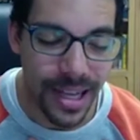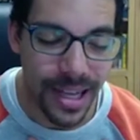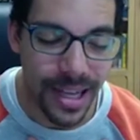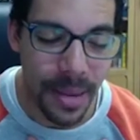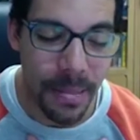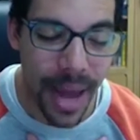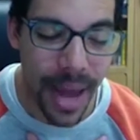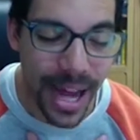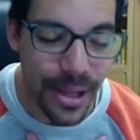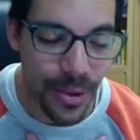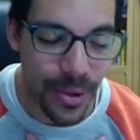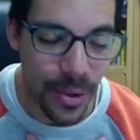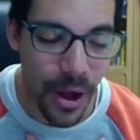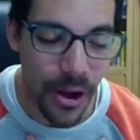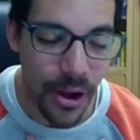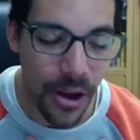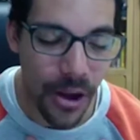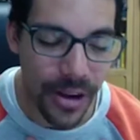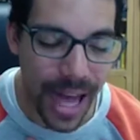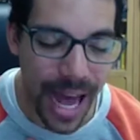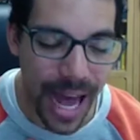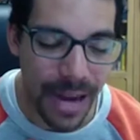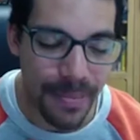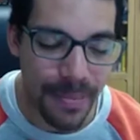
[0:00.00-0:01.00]
Emmanuel,
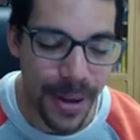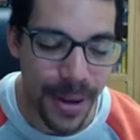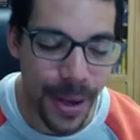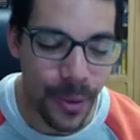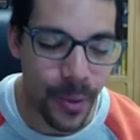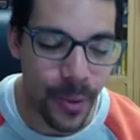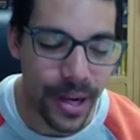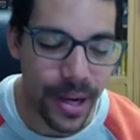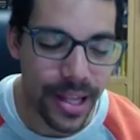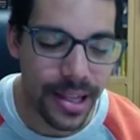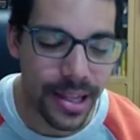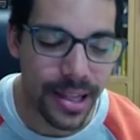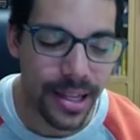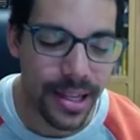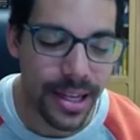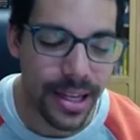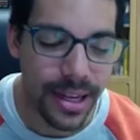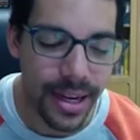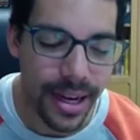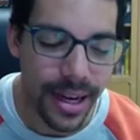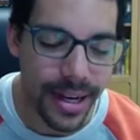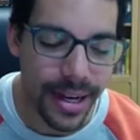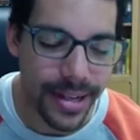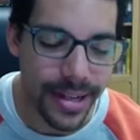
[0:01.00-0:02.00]
God being with
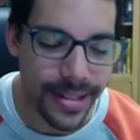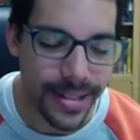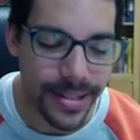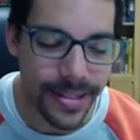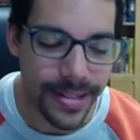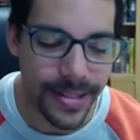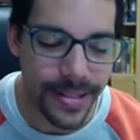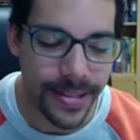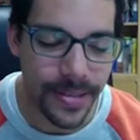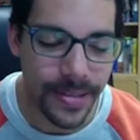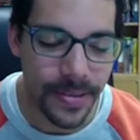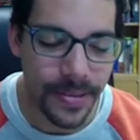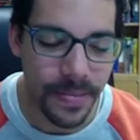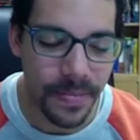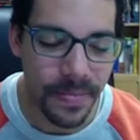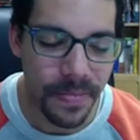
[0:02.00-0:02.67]
us.